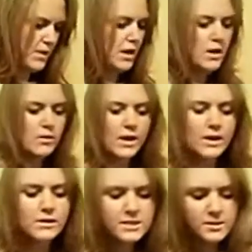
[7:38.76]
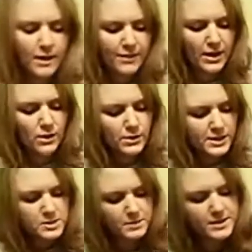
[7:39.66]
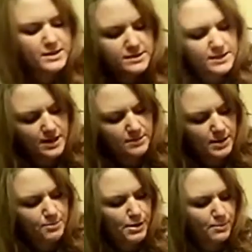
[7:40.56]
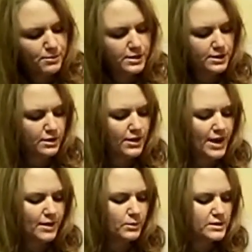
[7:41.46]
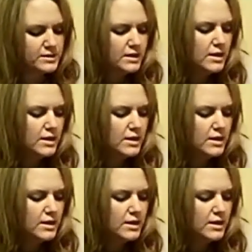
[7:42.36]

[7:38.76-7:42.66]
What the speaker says: What I noticed about that whole experience and my prep work and all that was